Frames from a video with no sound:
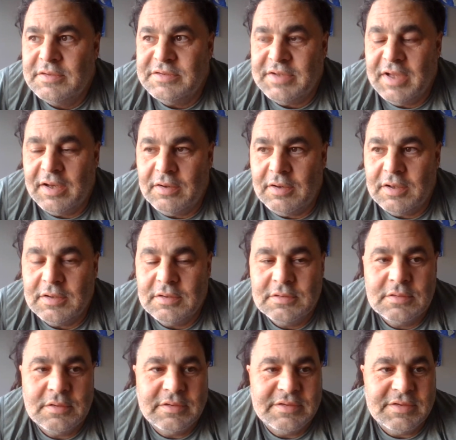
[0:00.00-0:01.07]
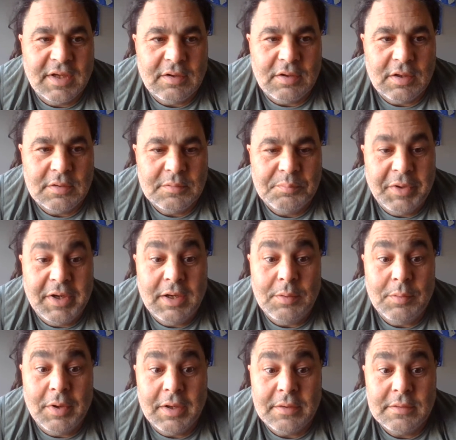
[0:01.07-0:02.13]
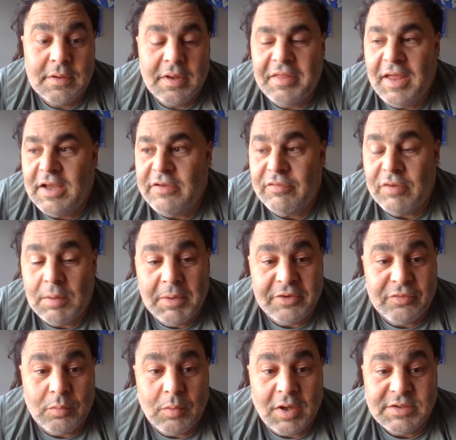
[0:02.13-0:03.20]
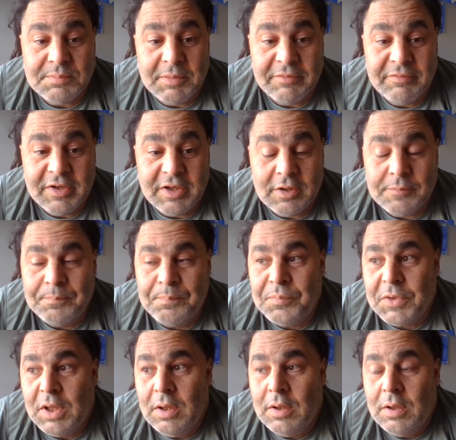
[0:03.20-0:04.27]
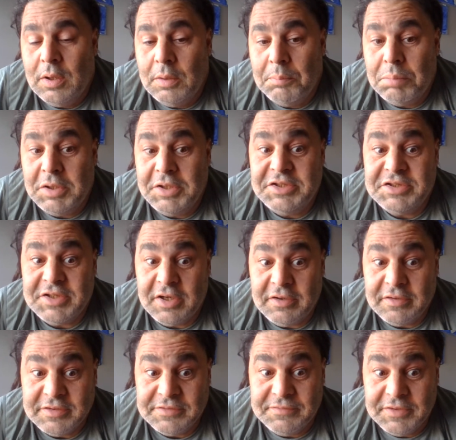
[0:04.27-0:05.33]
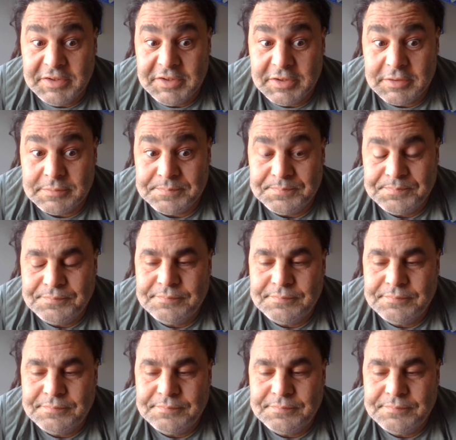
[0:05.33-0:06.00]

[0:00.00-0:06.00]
etc., etc. But anyway, thank you very much for watching my video. Please share this video.